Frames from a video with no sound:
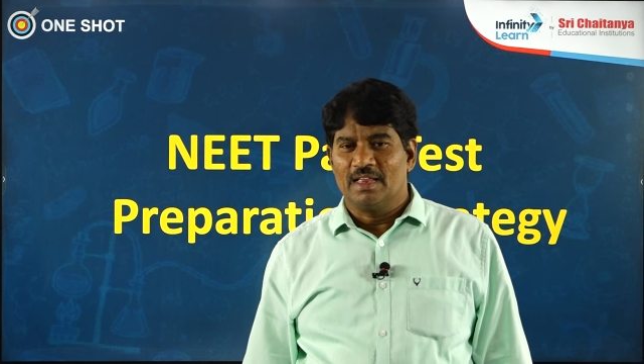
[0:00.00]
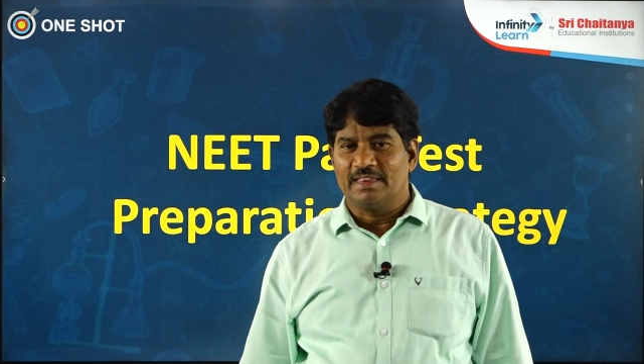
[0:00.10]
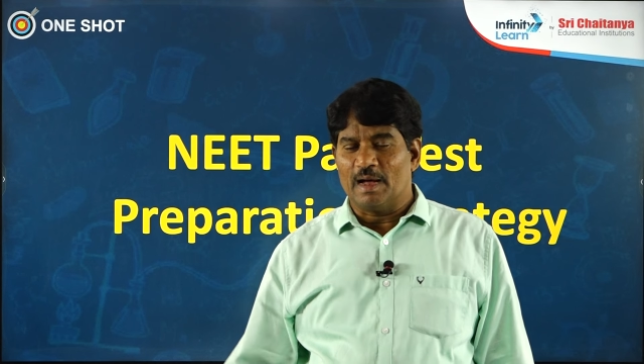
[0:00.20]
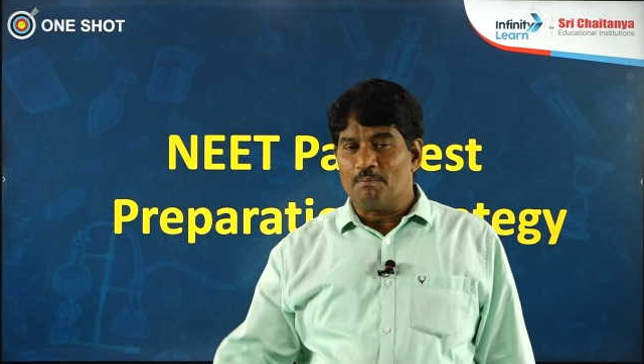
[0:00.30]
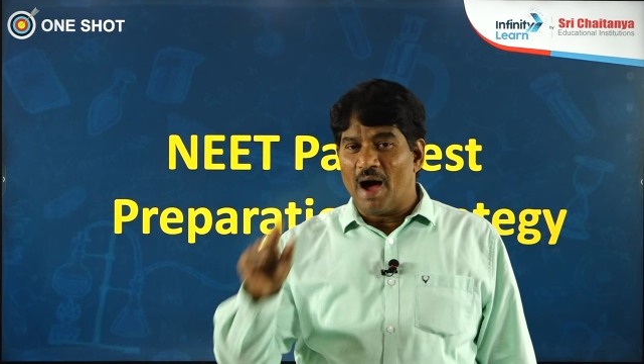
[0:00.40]

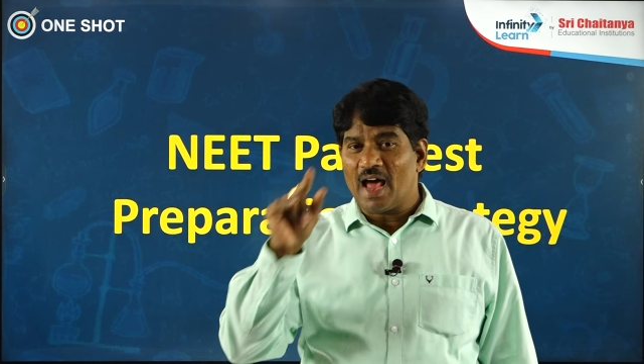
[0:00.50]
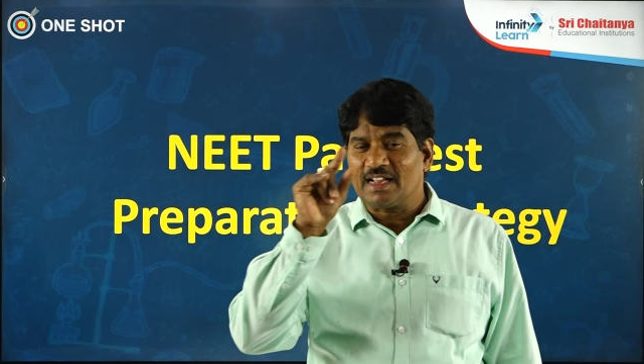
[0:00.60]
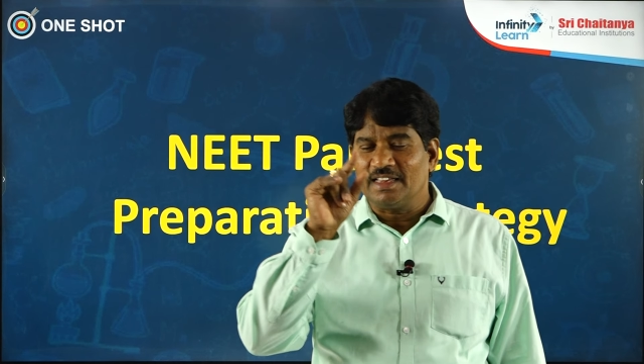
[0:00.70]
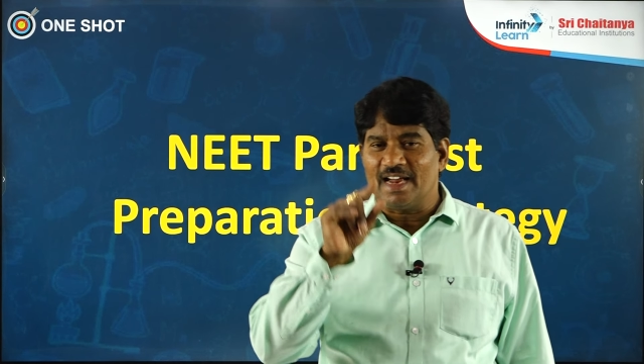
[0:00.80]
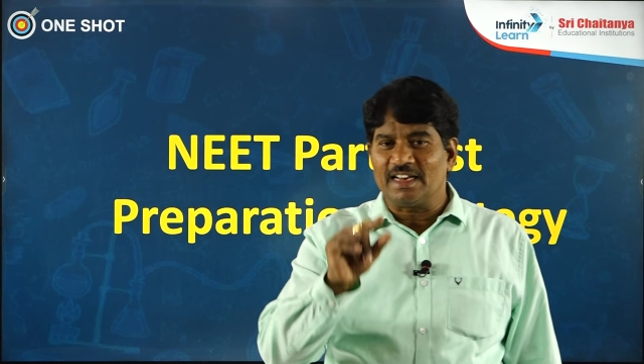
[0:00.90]
the mark
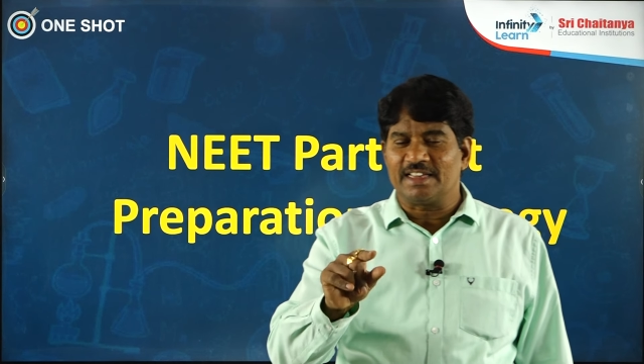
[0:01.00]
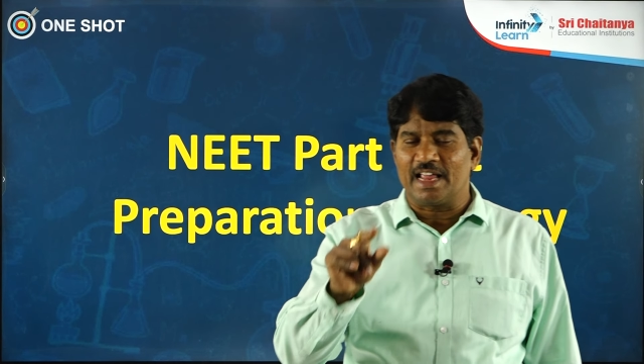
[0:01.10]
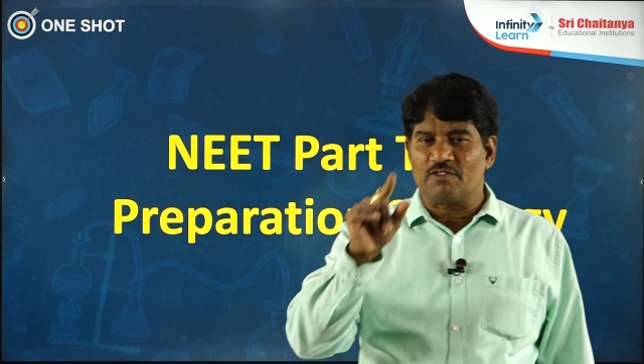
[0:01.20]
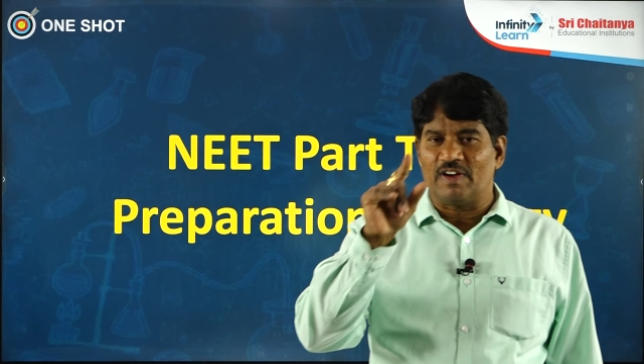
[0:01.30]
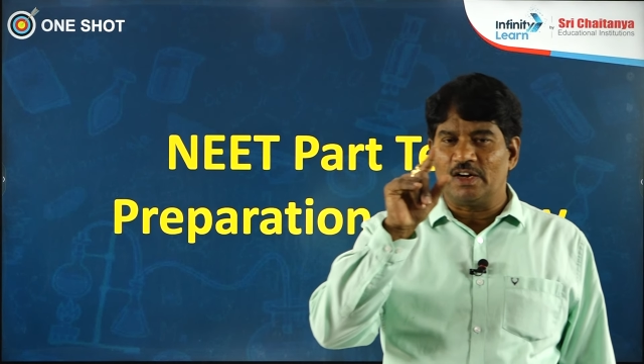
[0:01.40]
that is
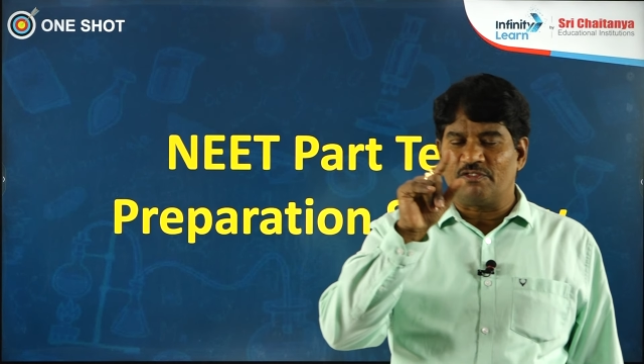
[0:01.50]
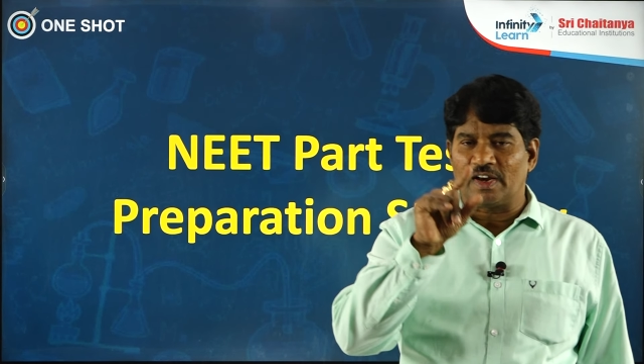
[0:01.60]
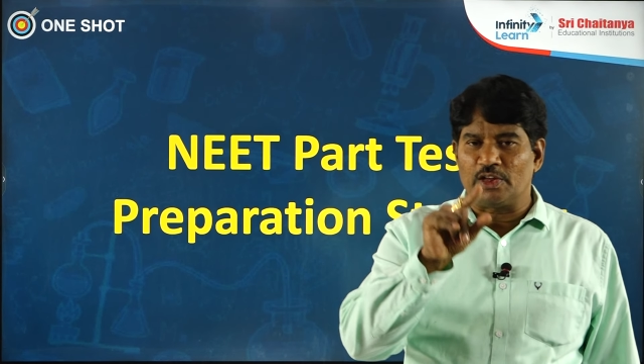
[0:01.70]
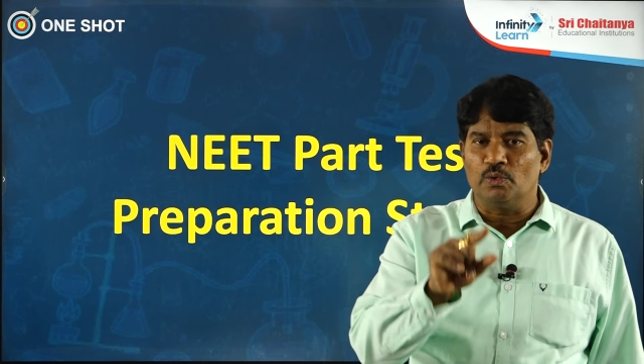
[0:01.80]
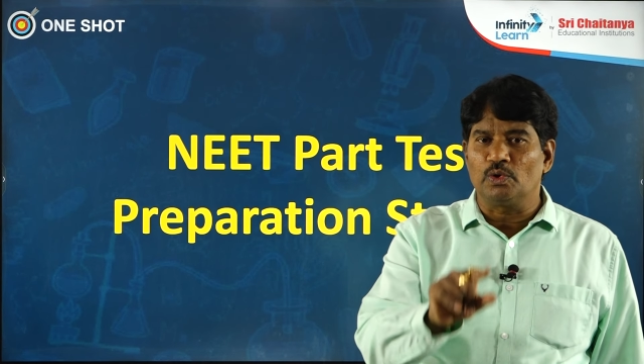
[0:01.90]
required for
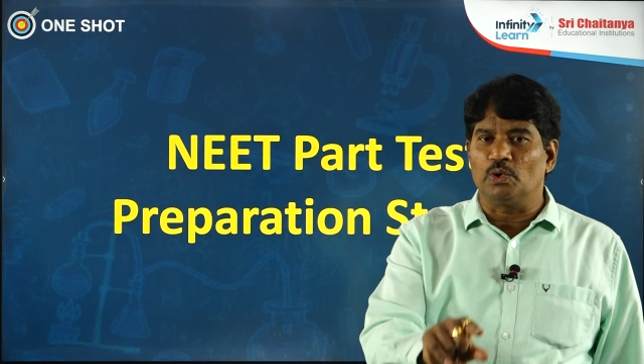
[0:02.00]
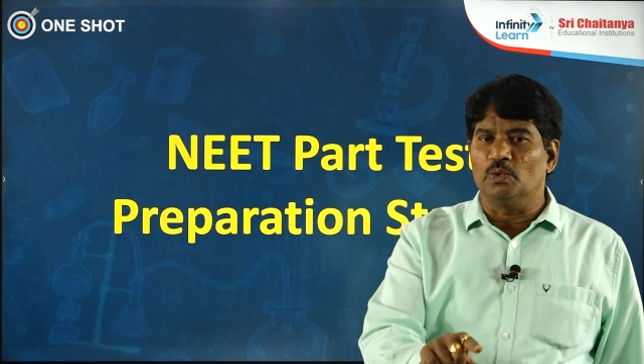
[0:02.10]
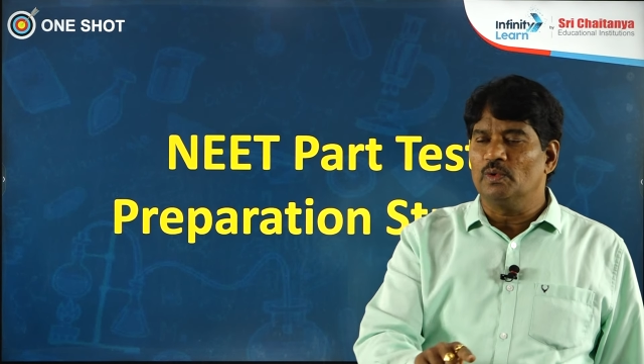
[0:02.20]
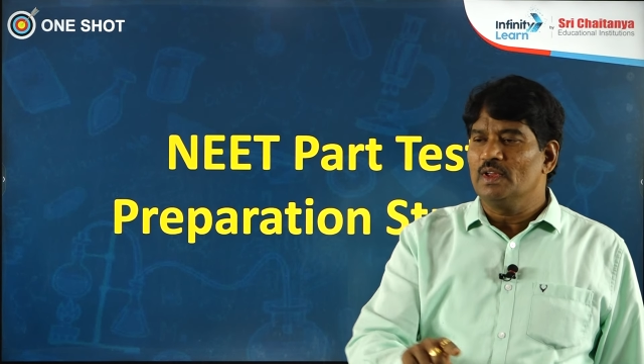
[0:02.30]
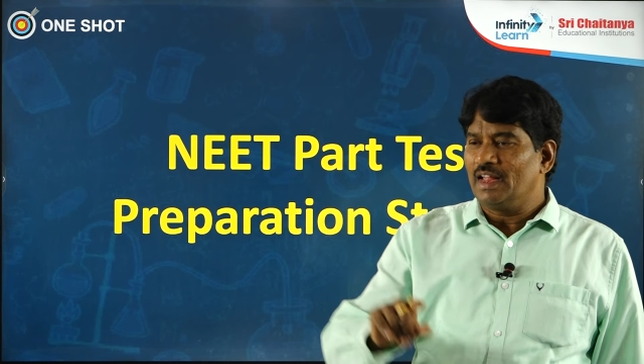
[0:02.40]
you to